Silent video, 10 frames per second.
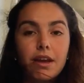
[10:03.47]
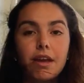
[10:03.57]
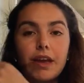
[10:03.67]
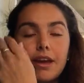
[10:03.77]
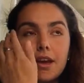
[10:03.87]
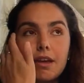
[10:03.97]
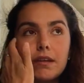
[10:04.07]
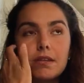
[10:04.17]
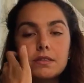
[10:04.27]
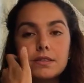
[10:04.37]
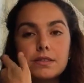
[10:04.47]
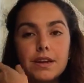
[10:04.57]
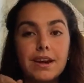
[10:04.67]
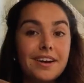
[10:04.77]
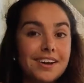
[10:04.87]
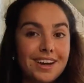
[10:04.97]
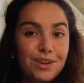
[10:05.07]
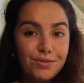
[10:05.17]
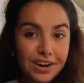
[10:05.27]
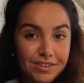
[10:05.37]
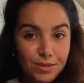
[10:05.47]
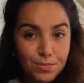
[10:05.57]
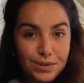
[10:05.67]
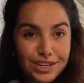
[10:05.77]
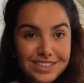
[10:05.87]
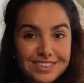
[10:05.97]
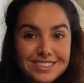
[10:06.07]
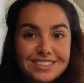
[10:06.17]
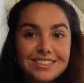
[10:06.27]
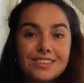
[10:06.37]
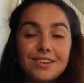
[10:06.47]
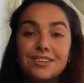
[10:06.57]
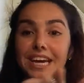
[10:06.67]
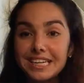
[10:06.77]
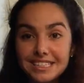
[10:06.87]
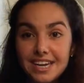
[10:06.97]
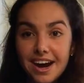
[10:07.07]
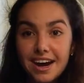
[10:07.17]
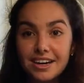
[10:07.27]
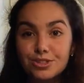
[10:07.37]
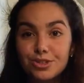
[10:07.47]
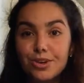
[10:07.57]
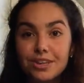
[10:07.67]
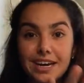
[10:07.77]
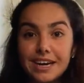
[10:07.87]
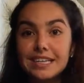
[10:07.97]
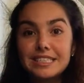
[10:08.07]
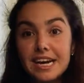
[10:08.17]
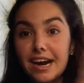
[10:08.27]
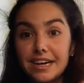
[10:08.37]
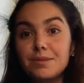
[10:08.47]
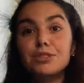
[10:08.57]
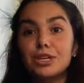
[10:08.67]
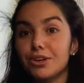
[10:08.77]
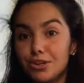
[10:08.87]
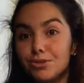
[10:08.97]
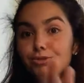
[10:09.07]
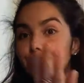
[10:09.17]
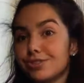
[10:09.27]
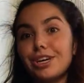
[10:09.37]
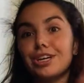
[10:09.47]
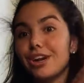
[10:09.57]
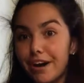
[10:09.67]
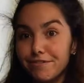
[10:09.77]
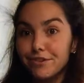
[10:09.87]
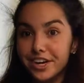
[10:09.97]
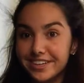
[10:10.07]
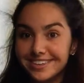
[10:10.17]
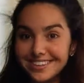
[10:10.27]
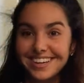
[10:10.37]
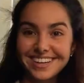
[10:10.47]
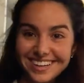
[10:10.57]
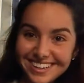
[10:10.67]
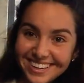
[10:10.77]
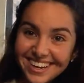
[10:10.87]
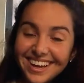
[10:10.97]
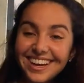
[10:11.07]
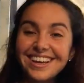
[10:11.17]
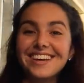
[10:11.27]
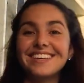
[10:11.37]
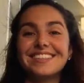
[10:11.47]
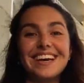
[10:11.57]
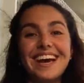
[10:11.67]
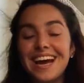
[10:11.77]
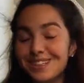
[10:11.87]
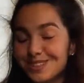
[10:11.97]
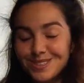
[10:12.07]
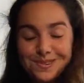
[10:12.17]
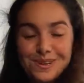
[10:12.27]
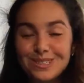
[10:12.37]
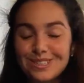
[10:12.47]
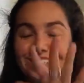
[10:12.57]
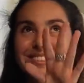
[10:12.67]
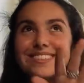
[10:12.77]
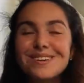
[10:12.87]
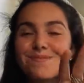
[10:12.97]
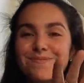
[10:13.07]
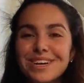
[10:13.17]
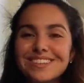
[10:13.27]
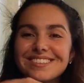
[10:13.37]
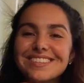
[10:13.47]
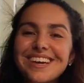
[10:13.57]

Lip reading: and I got an 85 in peds on the ATI. So that ATI, let me tell you, is like not fun. Like, I hate those questions so much.